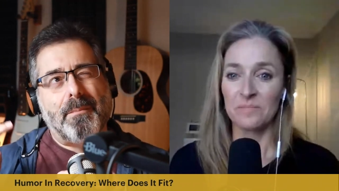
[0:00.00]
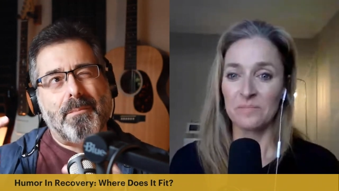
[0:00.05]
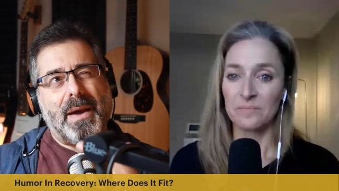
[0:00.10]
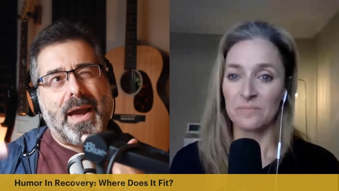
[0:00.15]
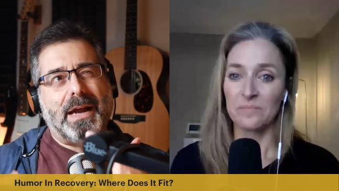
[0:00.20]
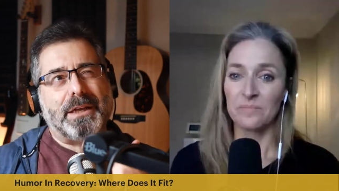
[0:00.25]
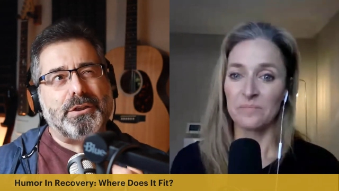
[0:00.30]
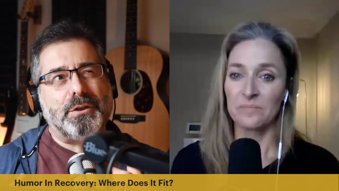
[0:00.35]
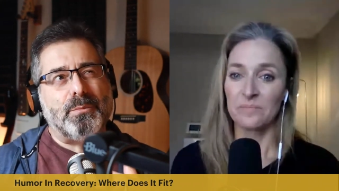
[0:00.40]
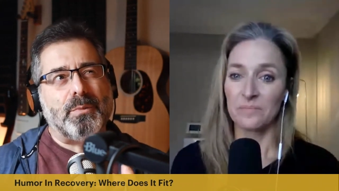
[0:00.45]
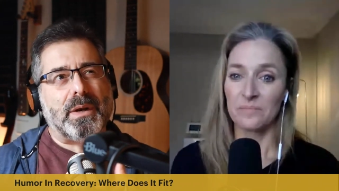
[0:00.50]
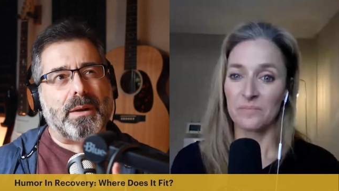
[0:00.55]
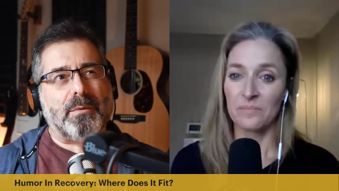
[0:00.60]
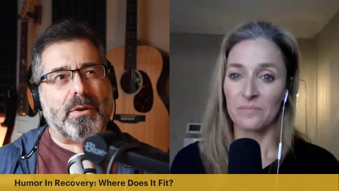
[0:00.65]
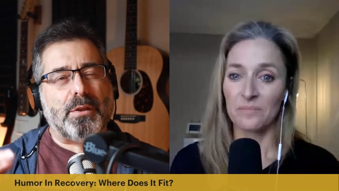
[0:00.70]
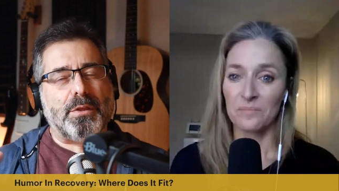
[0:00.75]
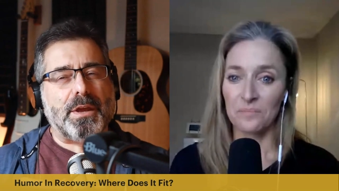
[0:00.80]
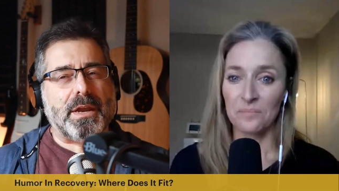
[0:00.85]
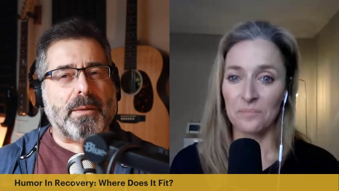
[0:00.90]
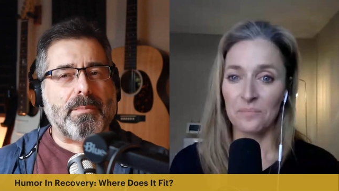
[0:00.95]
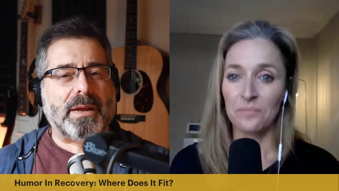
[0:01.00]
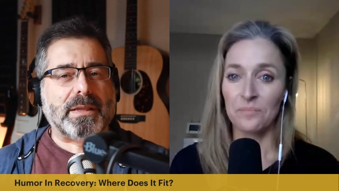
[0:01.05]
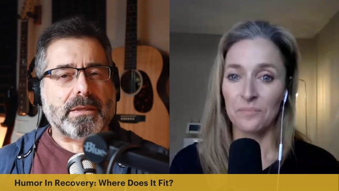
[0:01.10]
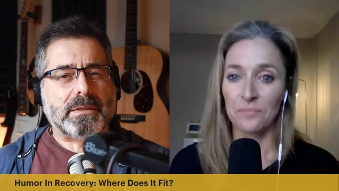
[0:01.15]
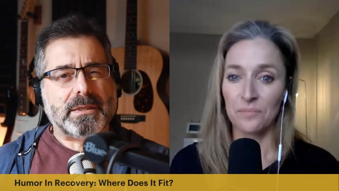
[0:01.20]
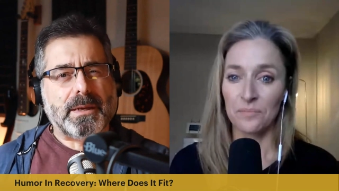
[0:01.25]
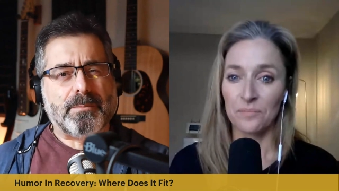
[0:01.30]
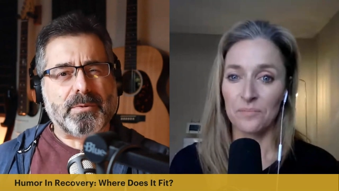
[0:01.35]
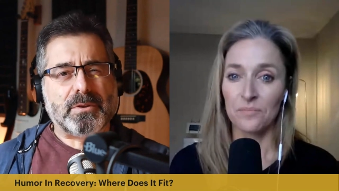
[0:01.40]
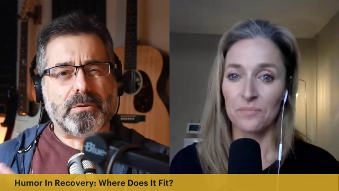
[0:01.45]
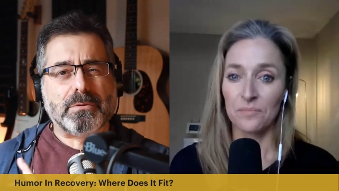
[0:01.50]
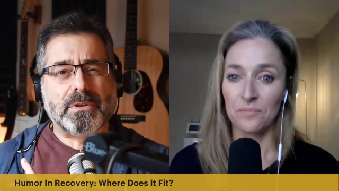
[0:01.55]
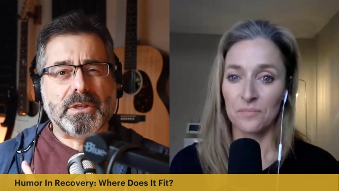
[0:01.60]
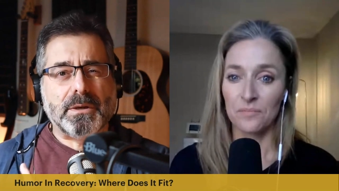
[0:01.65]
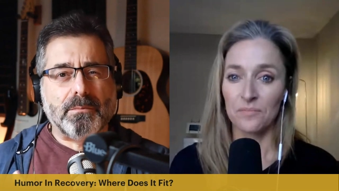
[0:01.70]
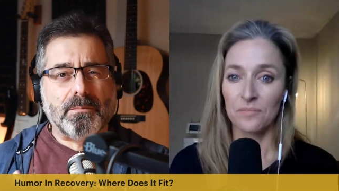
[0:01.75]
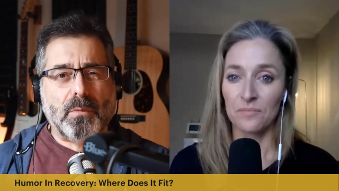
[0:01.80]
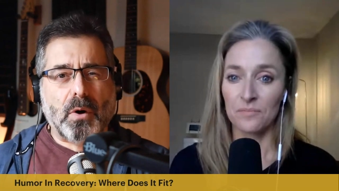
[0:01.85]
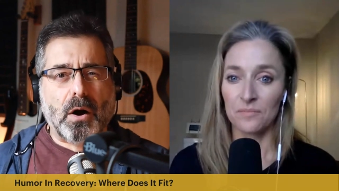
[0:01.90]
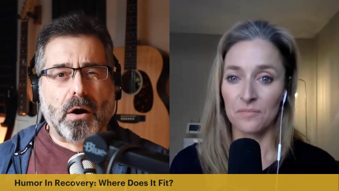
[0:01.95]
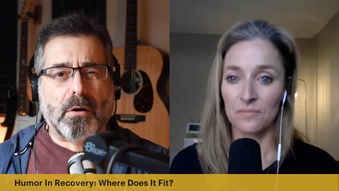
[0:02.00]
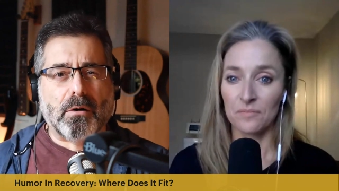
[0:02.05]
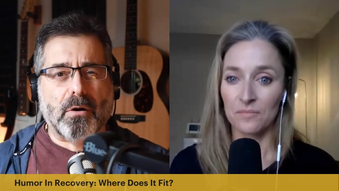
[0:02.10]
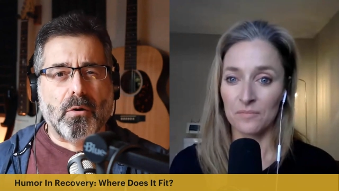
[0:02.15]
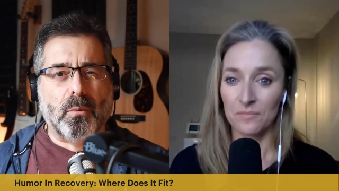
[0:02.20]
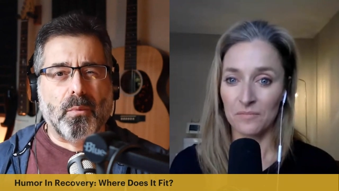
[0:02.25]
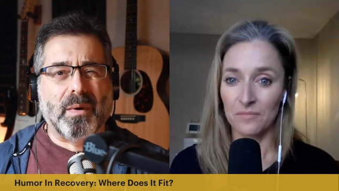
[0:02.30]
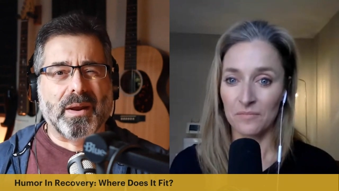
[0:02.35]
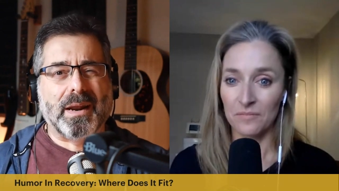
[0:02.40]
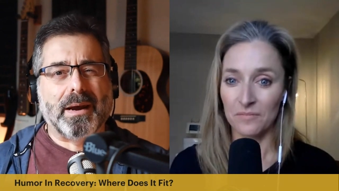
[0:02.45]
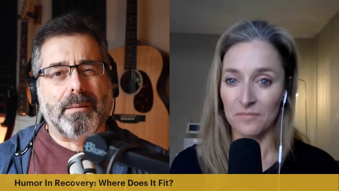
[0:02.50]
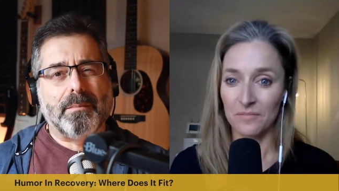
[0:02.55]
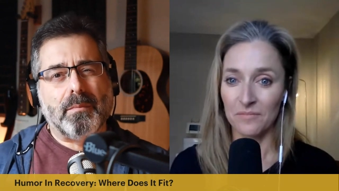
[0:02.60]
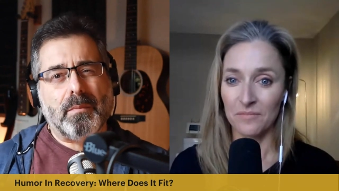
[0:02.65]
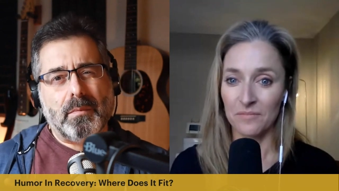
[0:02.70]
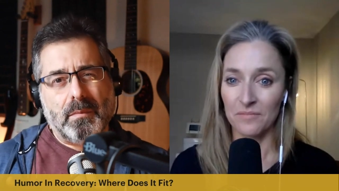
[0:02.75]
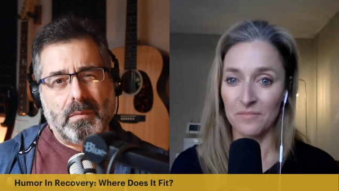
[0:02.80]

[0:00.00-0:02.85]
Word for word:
Speaker 1: imagine what I'm going to think about this episode tomorrow when I'm,